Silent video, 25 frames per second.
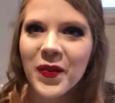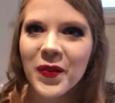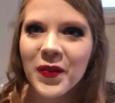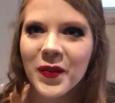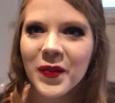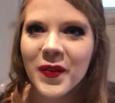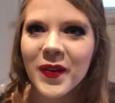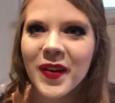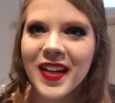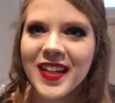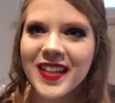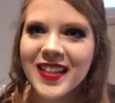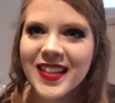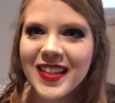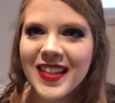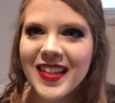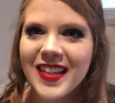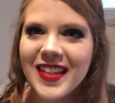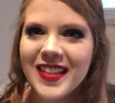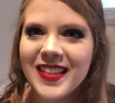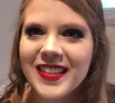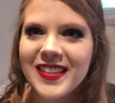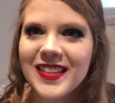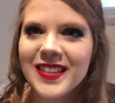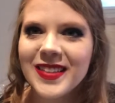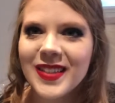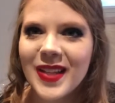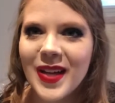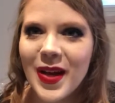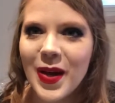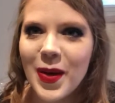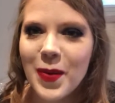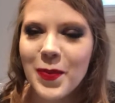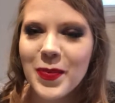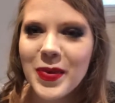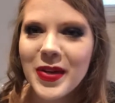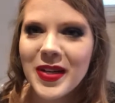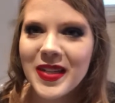What is
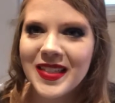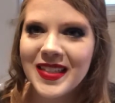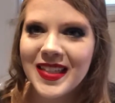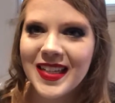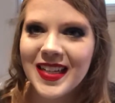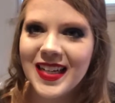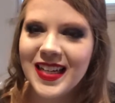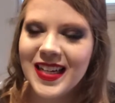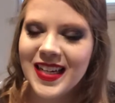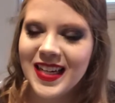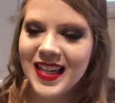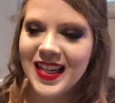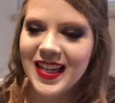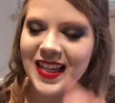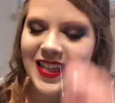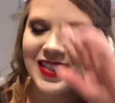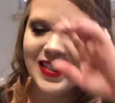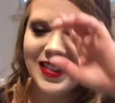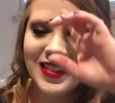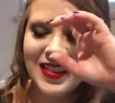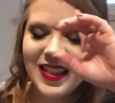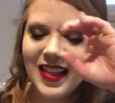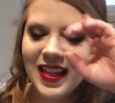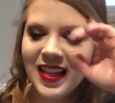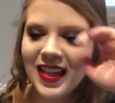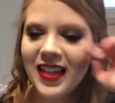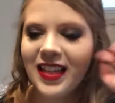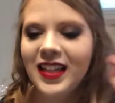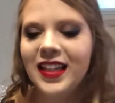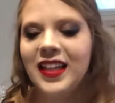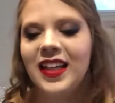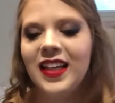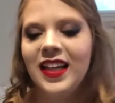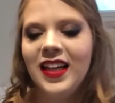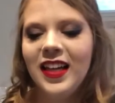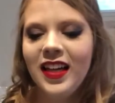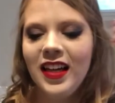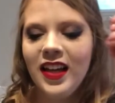up, guys?
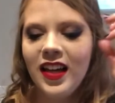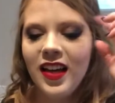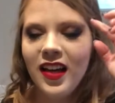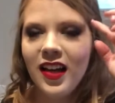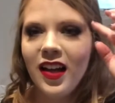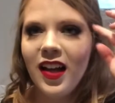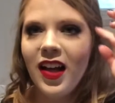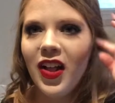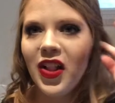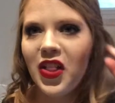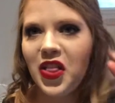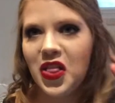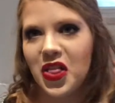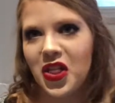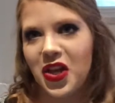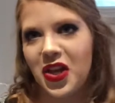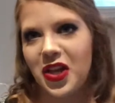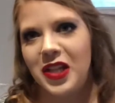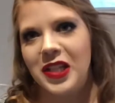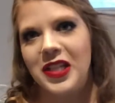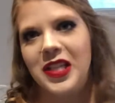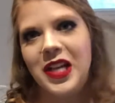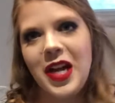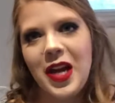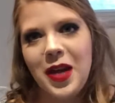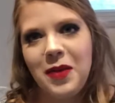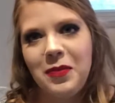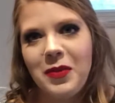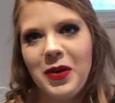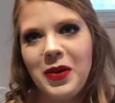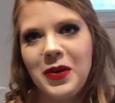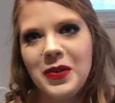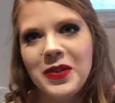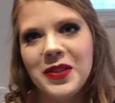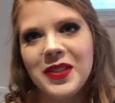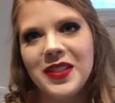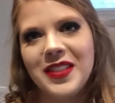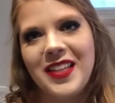Long time
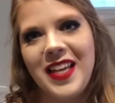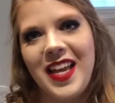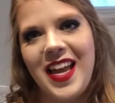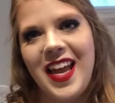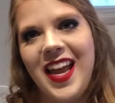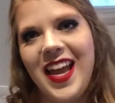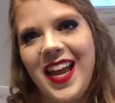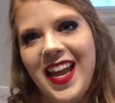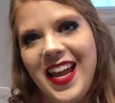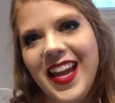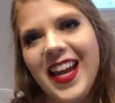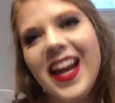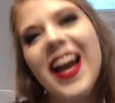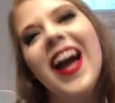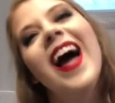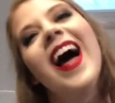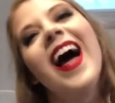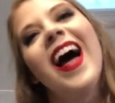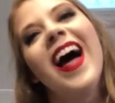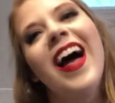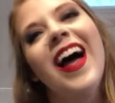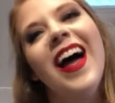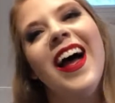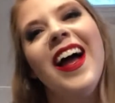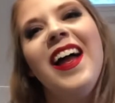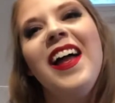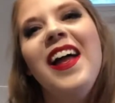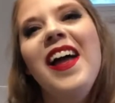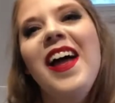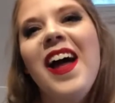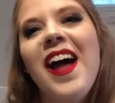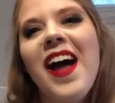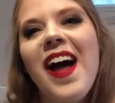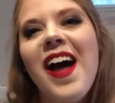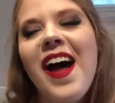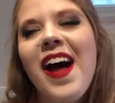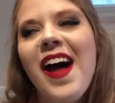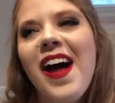no see.
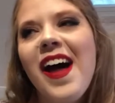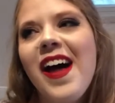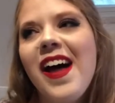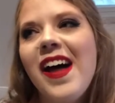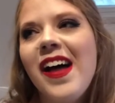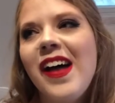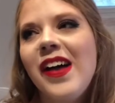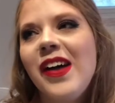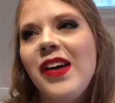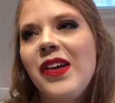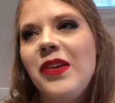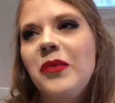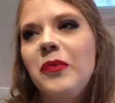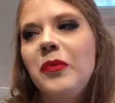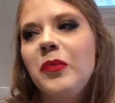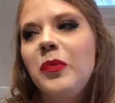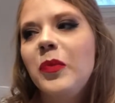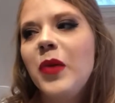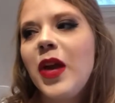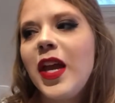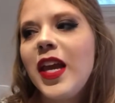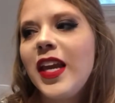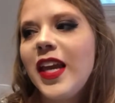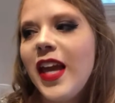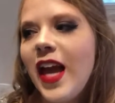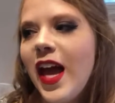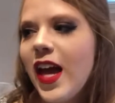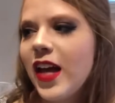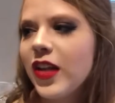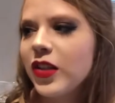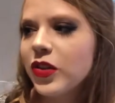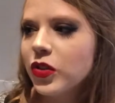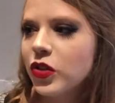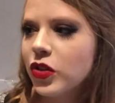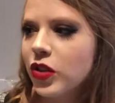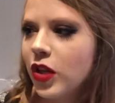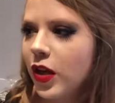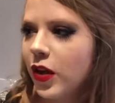Yeah,
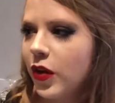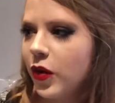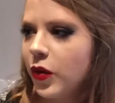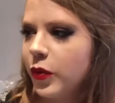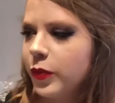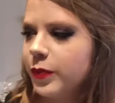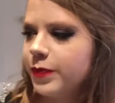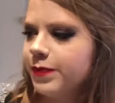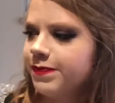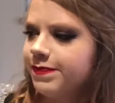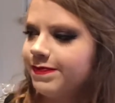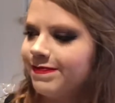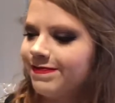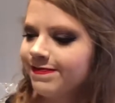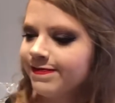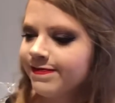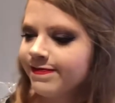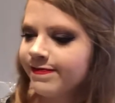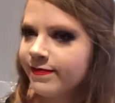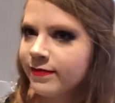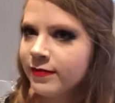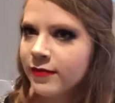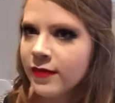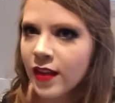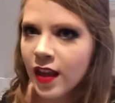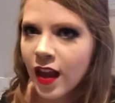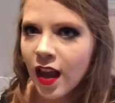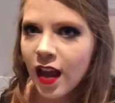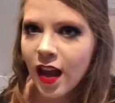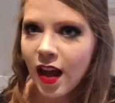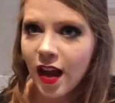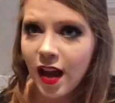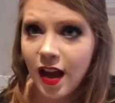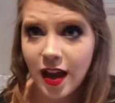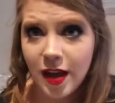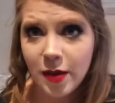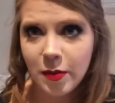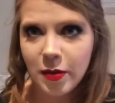so
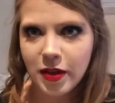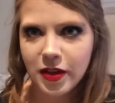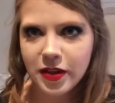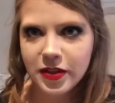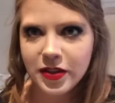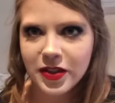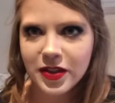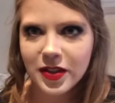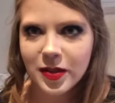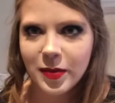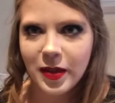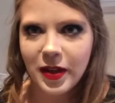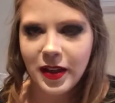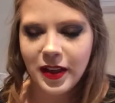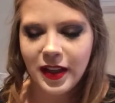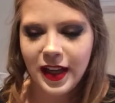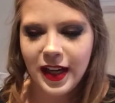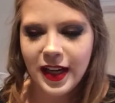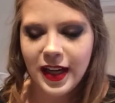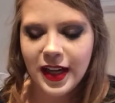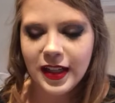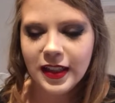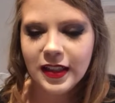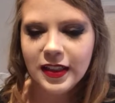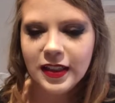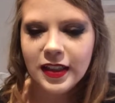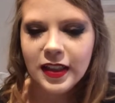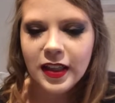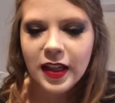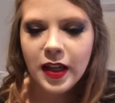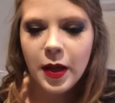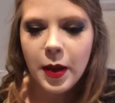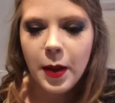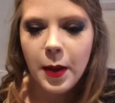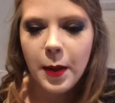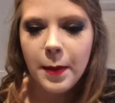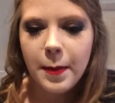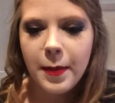I apologize about that,
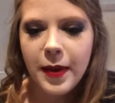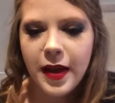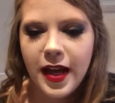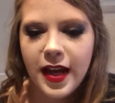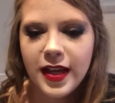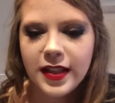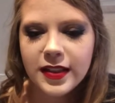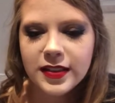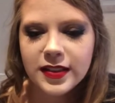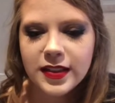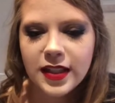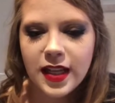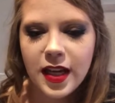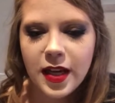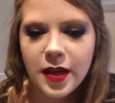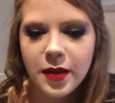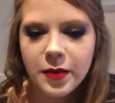but